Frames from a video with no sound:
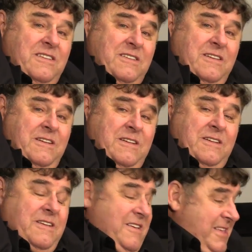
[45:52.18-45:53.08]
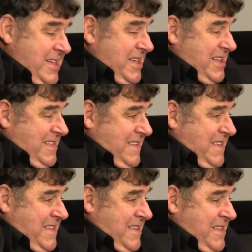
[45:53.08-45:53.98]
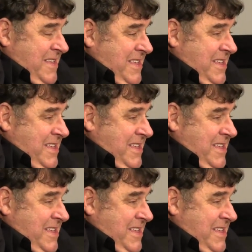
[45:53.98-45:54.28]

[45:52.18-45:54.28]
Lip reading: (silence)